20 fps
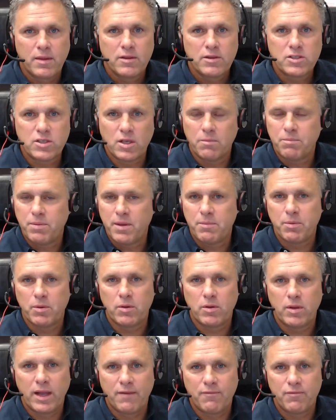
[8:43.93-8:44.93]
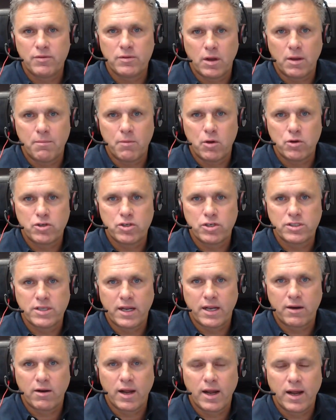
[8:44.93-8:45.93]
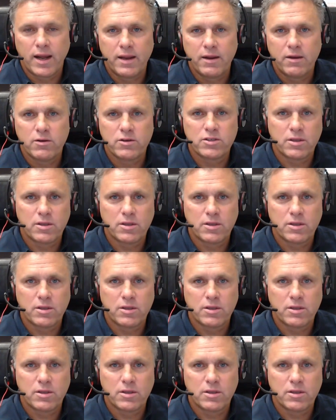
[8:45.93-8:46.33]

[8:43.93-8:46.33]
Some people have emotions that are higher,